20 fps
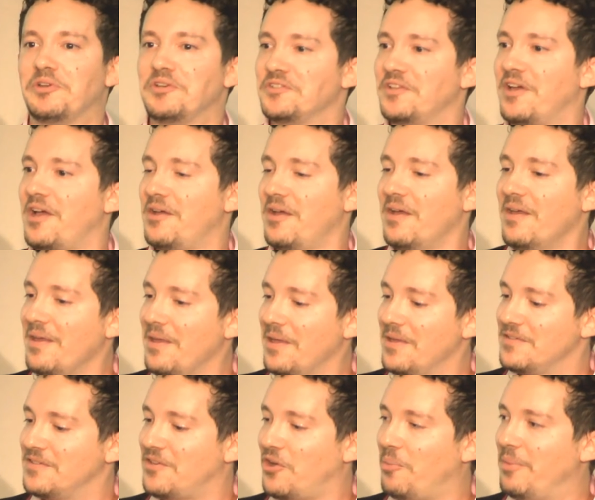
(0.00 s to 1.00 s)
because there are
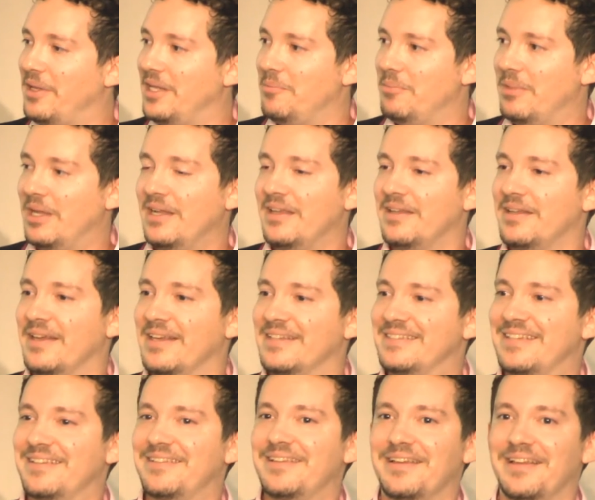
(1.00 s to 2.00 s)
so many
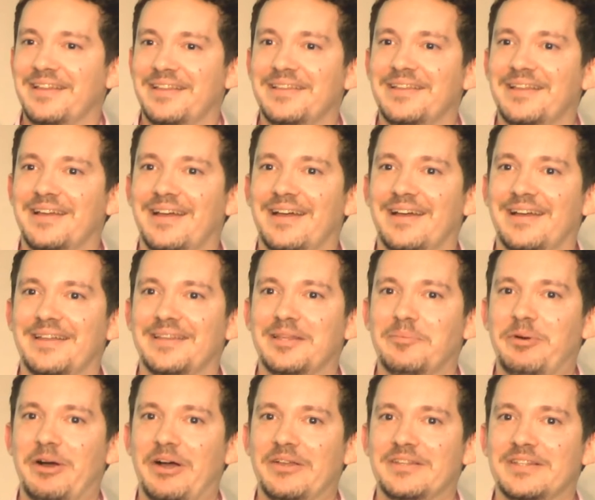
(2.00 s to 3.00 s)
millionaires sitting in
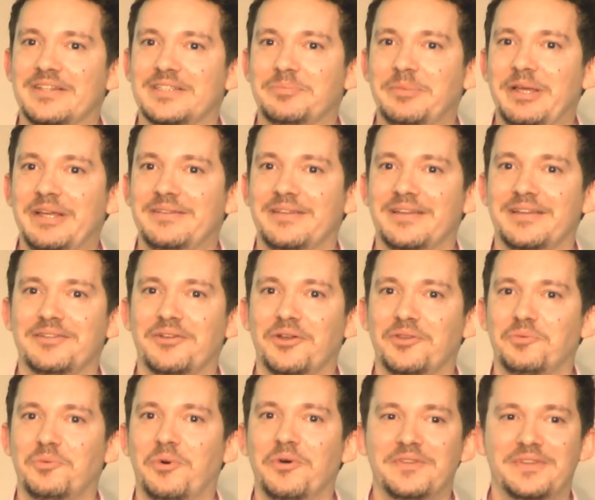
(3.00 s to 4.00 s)
the partners' meeting
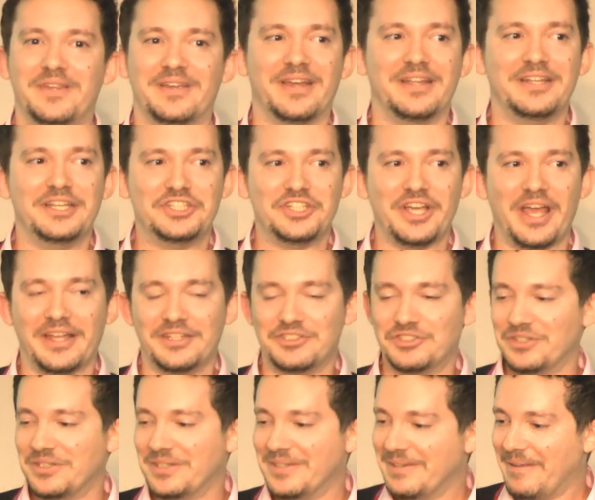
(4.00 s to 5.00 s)
not wanting any
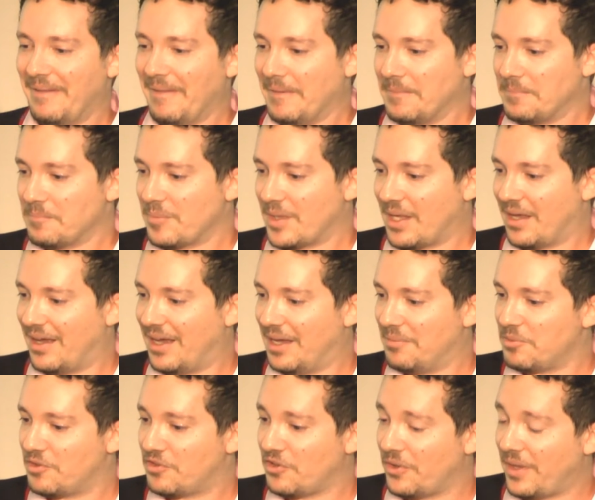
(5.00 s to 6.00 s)
change.
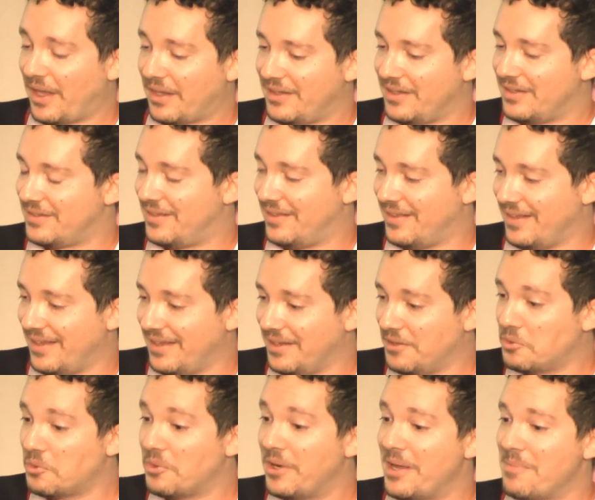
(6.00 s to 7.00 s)
So that is the
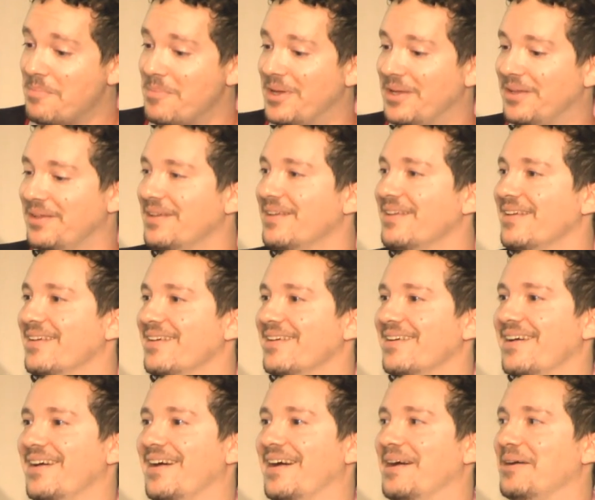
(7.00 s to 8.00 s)
grim
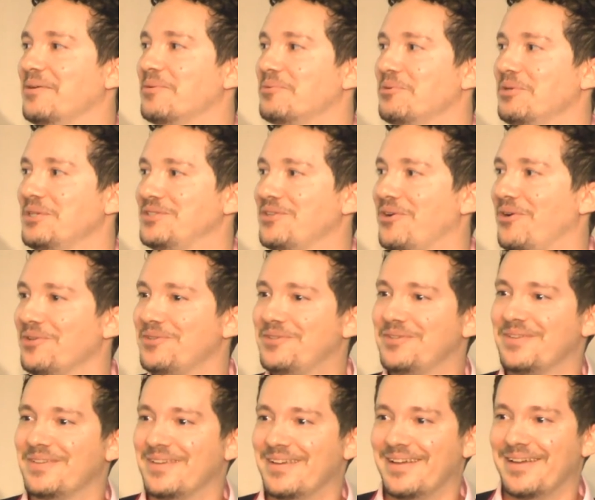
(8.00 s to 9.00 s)

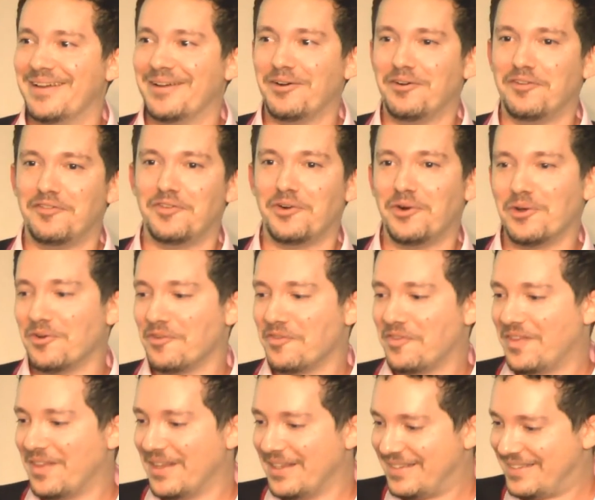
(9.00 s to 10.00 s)
result of all
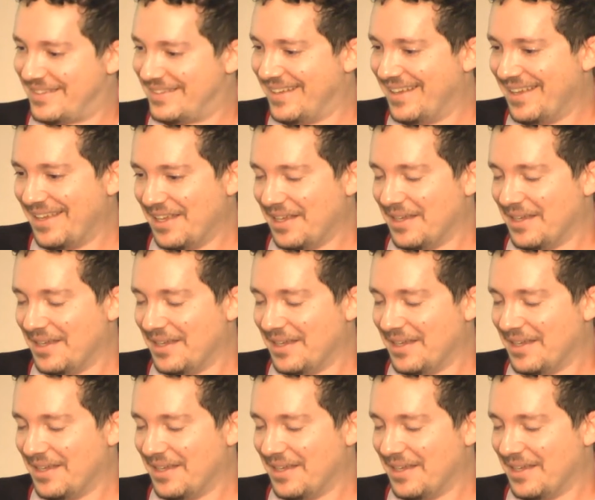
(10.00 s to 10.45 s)
of this.